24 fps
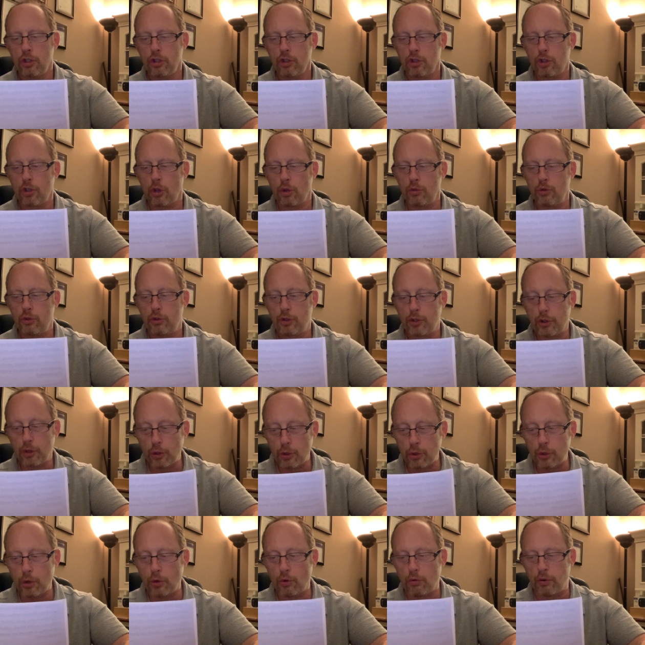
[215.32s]
So,
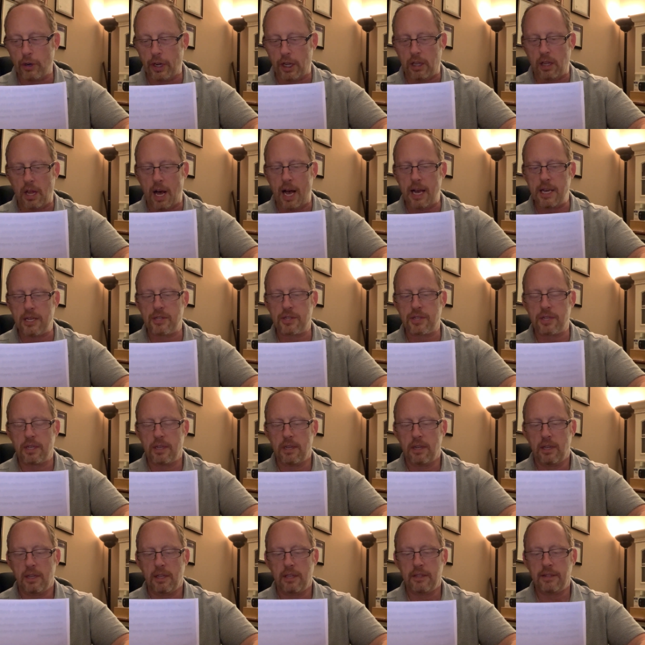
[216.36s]
do you realize
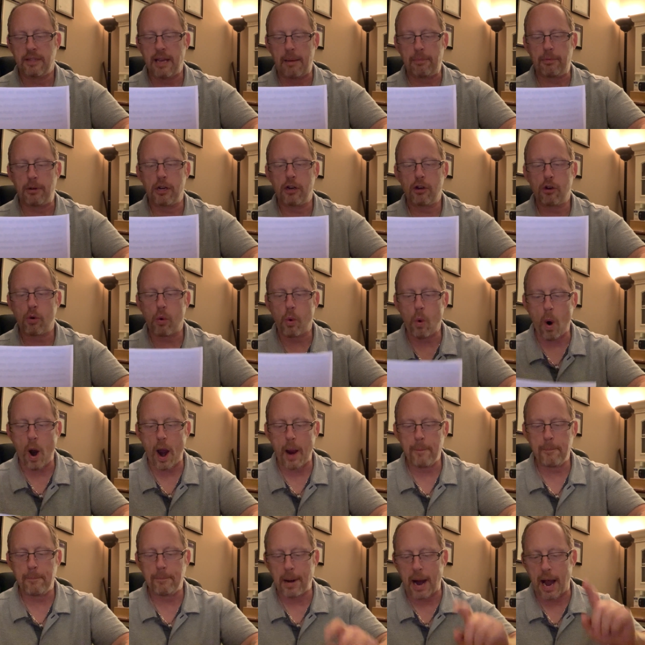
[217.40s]
that
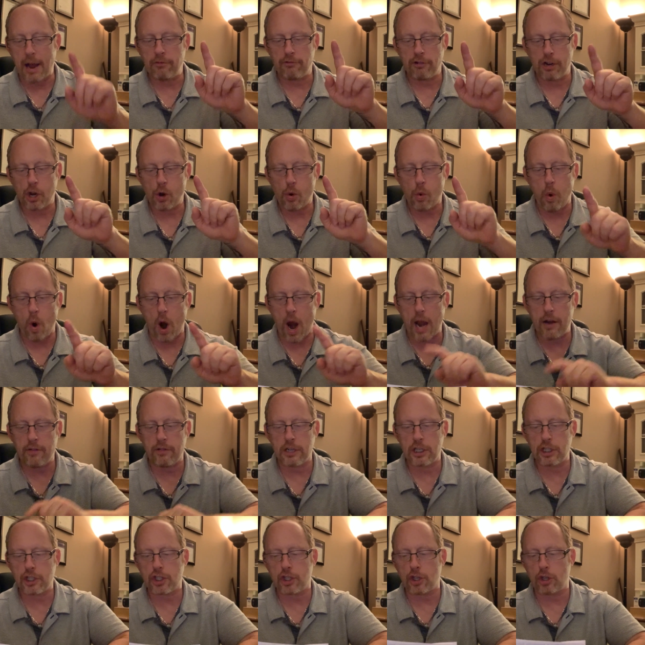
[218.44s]
by
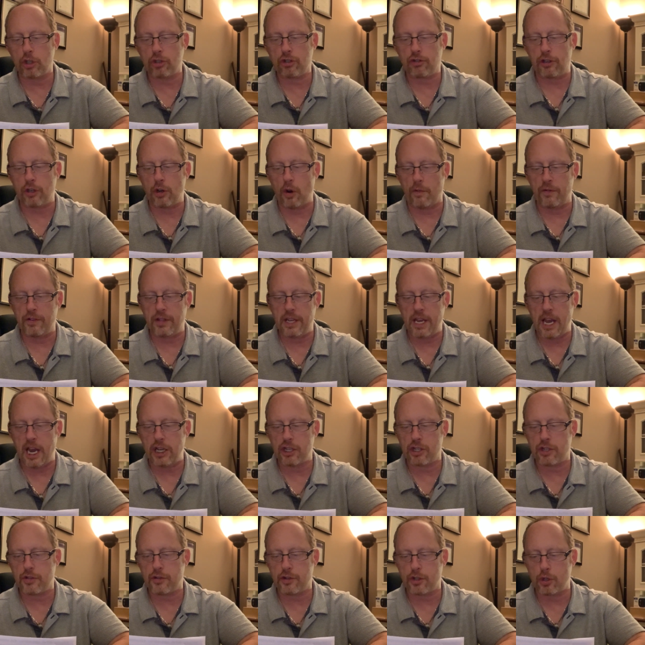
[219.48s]
requiring children over the
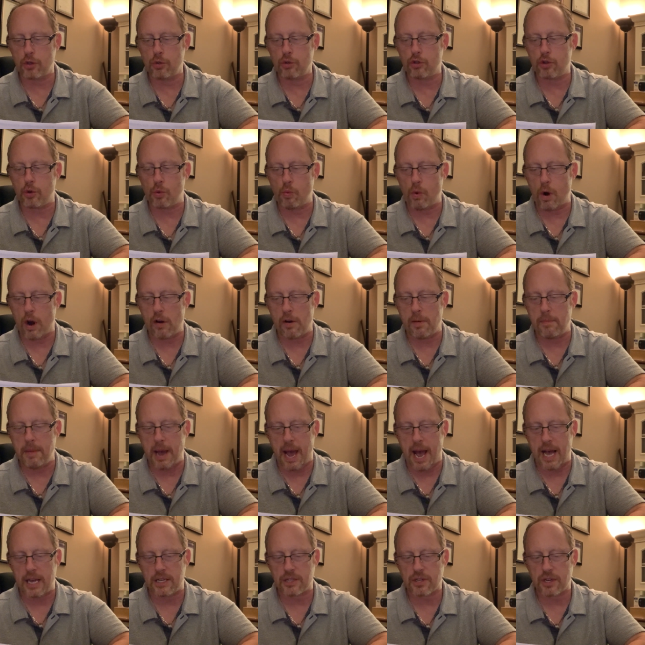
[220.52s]
age of two to wear a
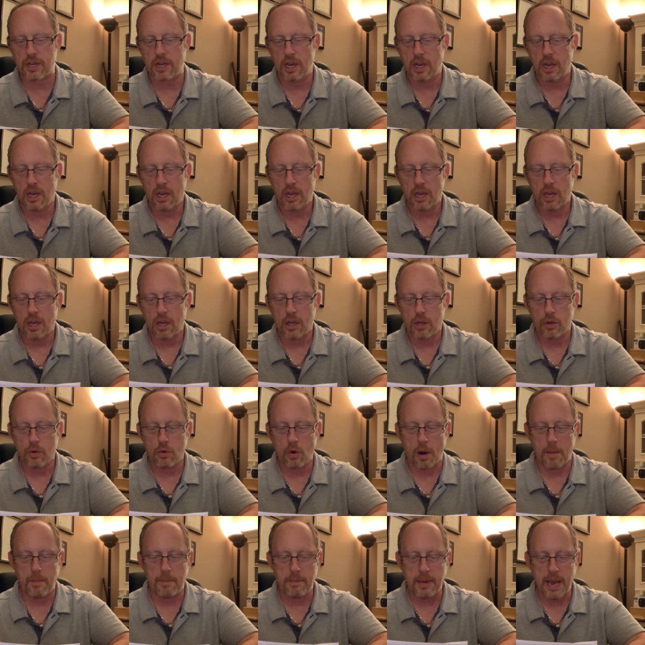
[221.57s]
mask,
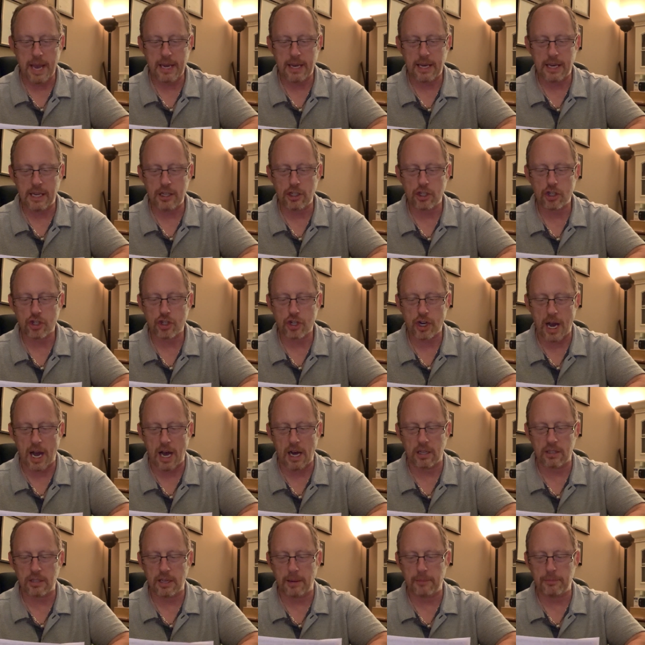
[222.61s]
you are making
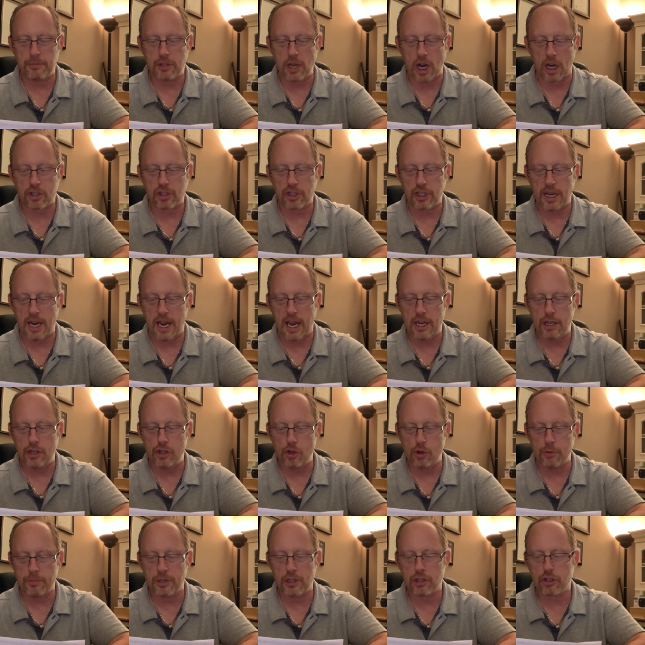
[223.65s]
child abduction and
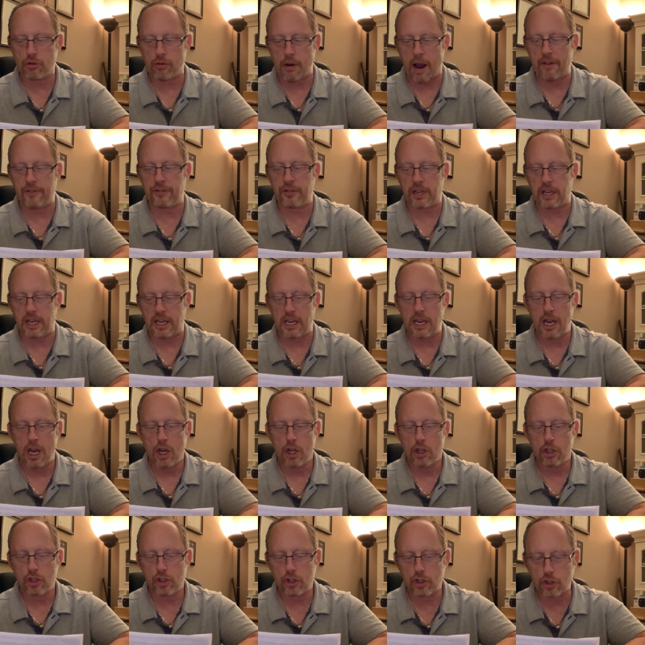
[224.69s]
human trafficking
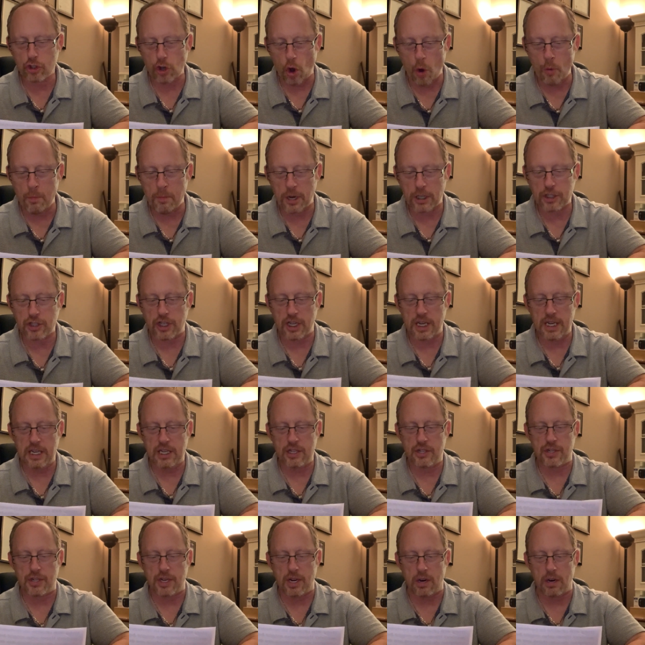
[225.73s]
so much
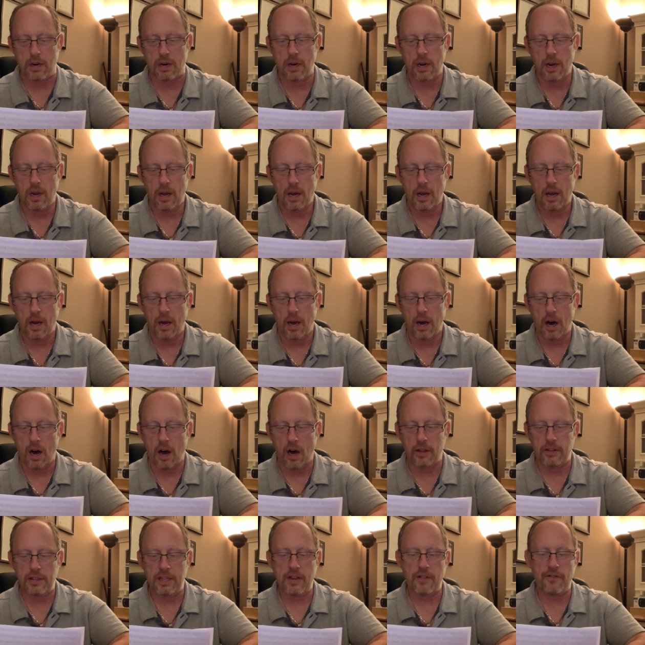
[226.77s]
easier
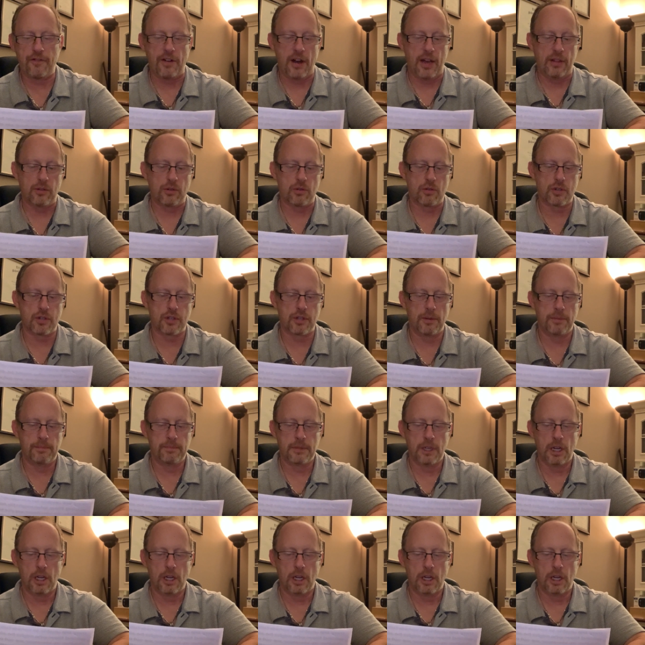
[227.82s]
on the offenders?